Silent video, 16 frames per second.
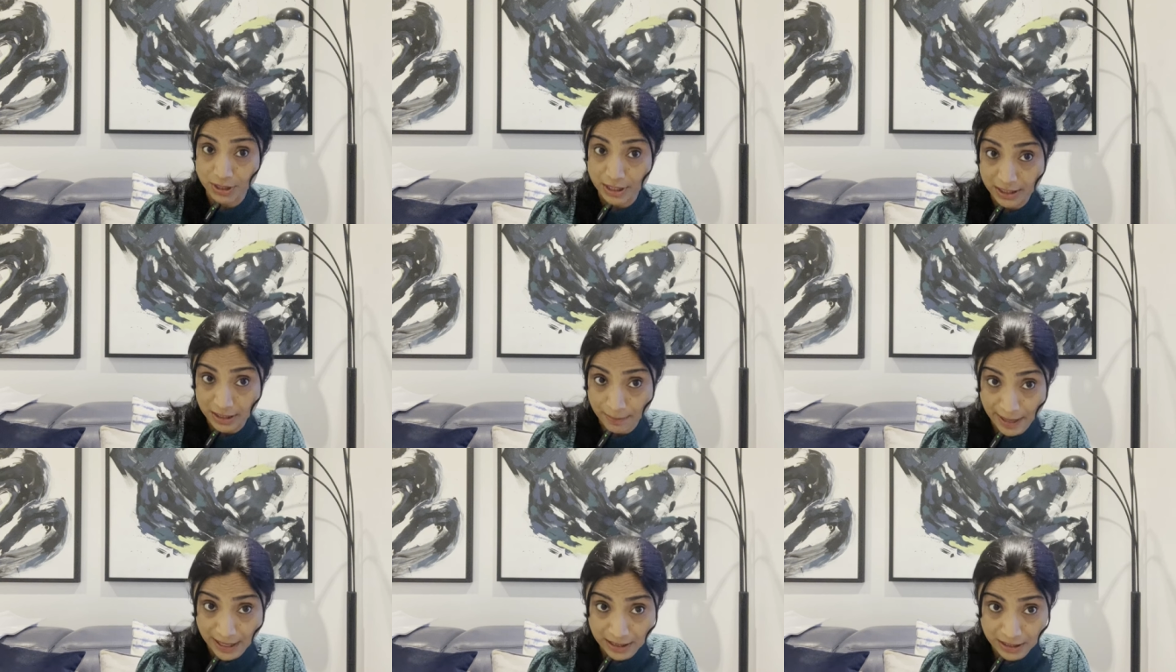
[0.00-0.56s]
read
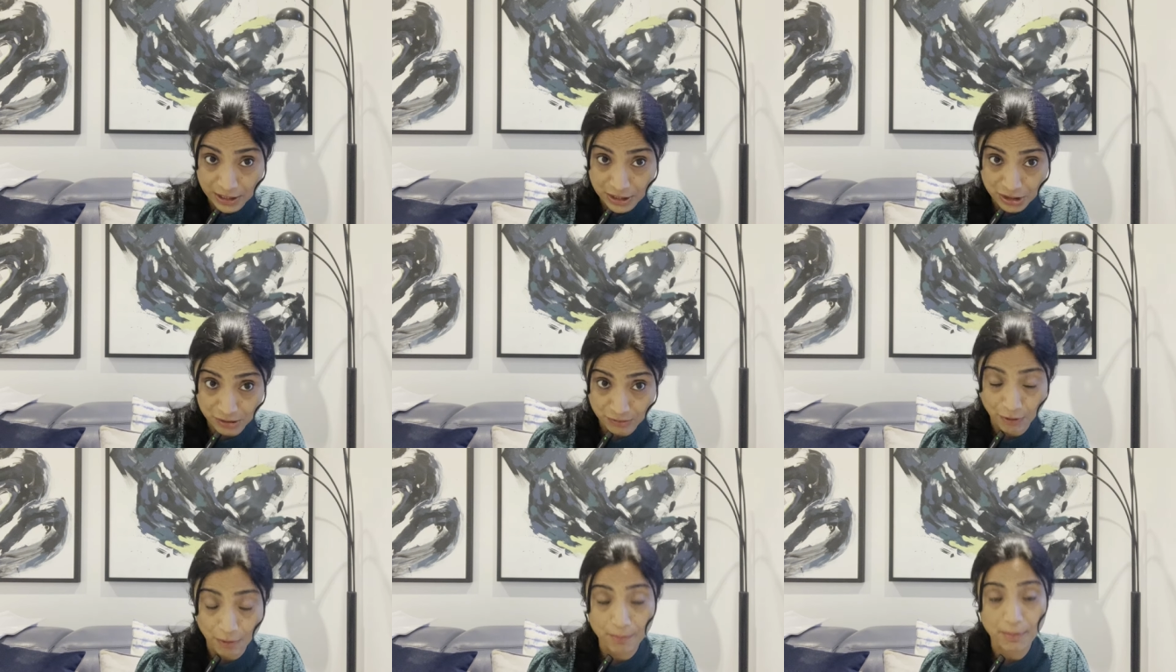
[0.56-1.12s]
the
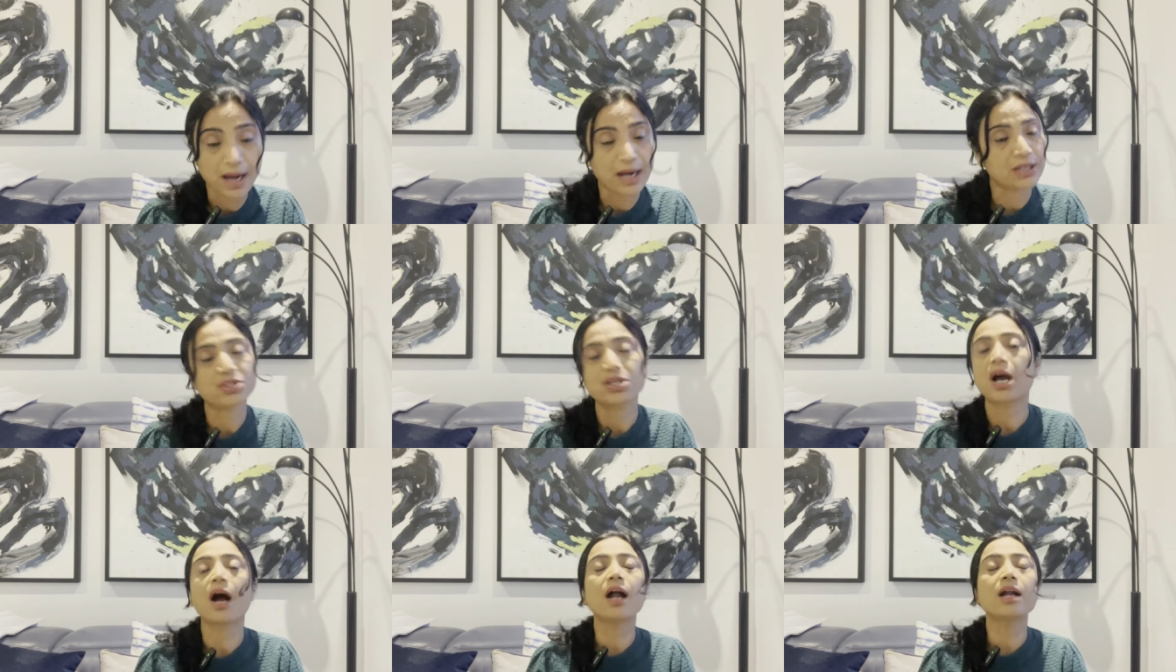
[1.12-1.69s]
medication from our
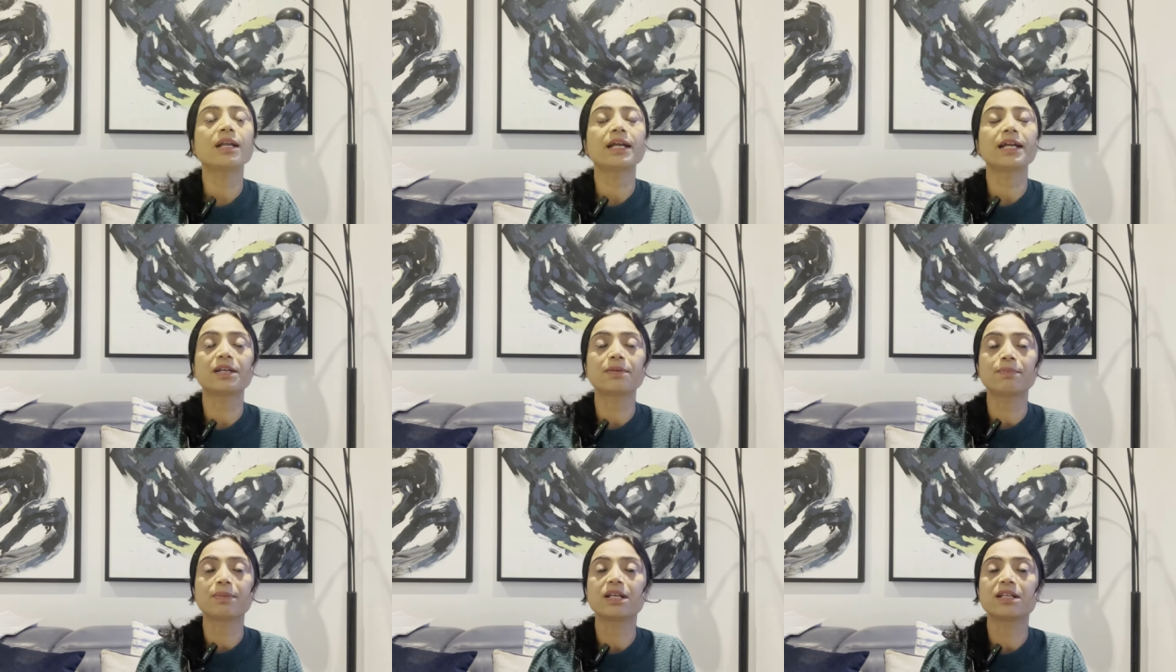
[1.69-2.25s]
chart.
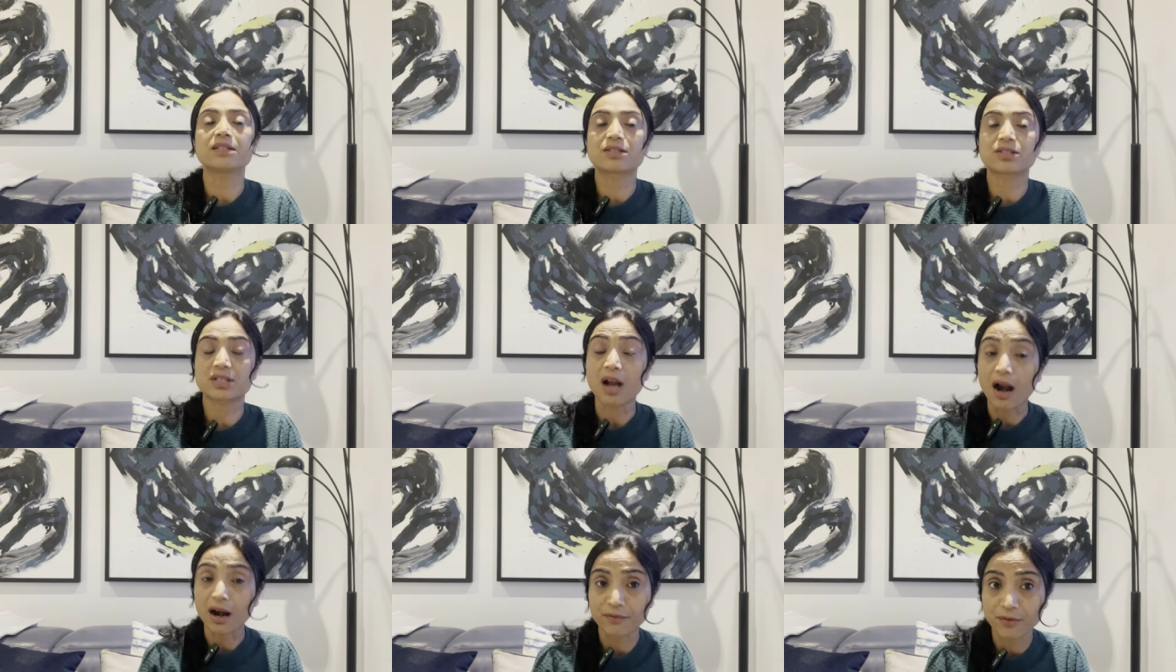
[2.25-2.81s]
It means
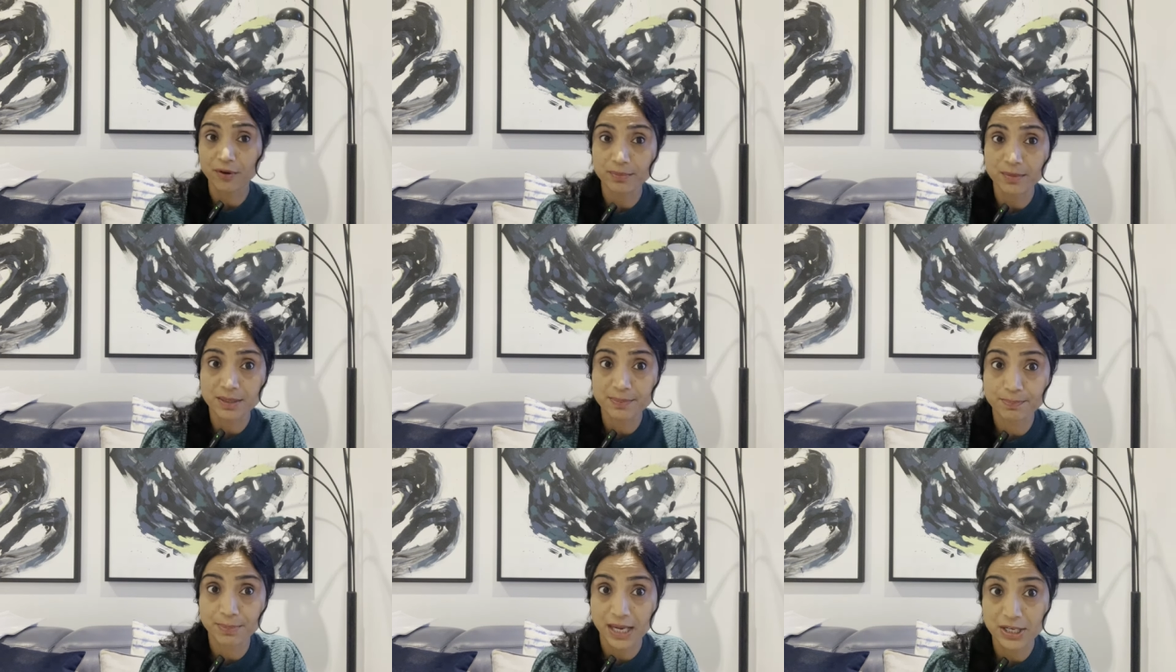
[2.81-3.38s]
start from
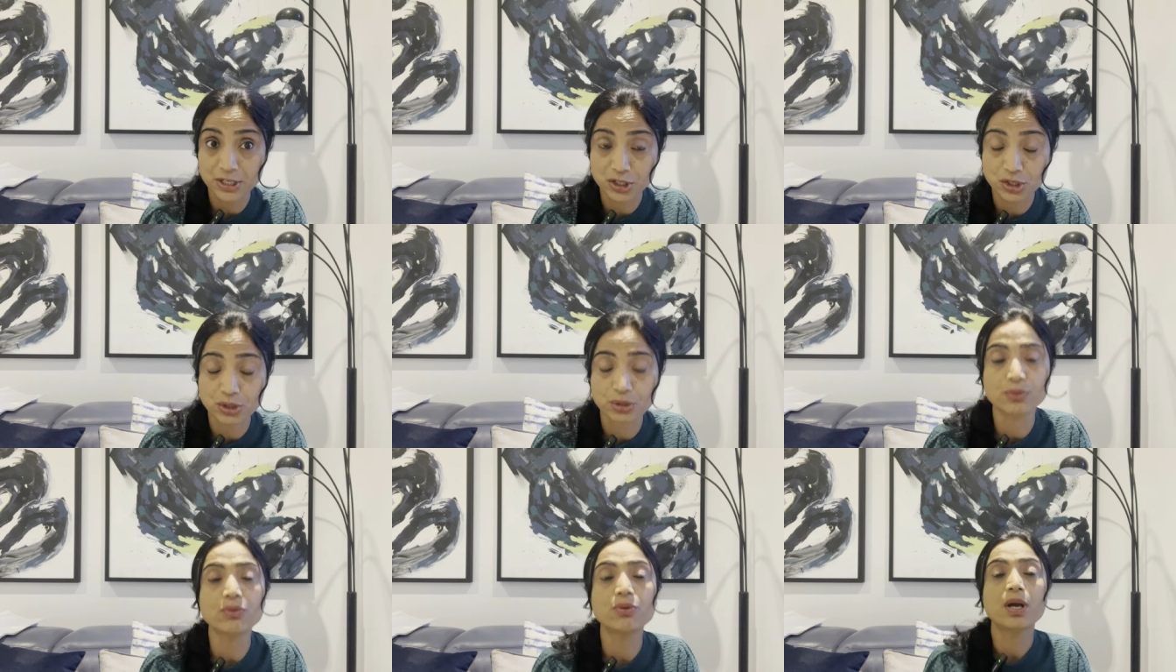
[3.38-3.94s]
the page
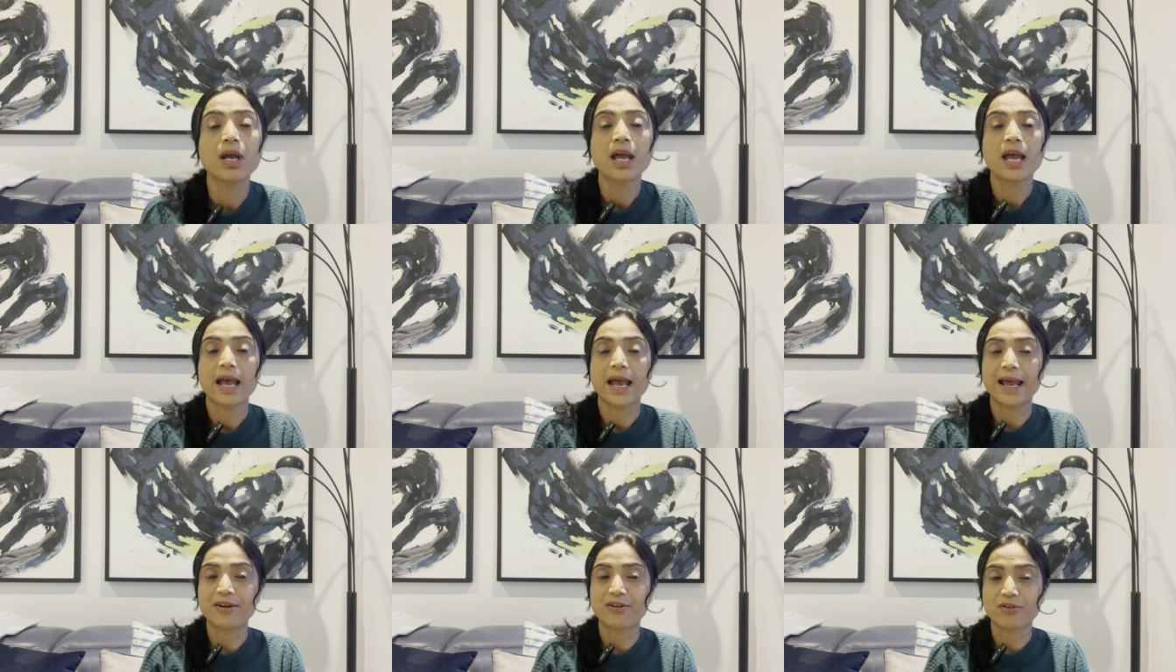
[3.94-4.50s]
two
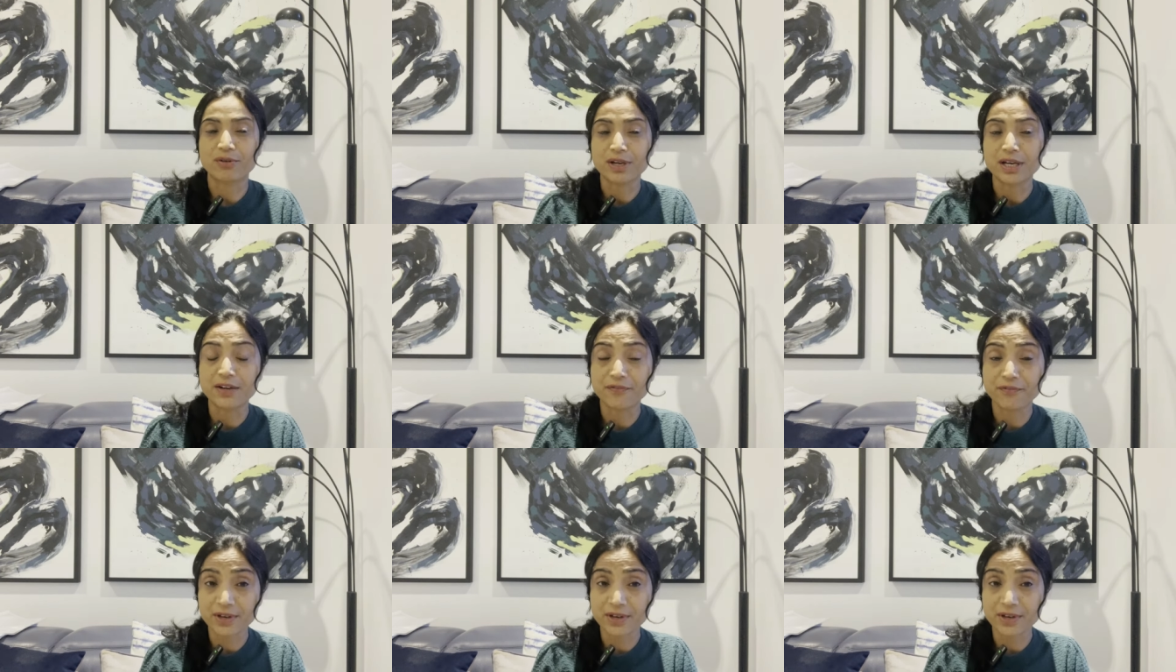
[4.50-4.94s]
and read.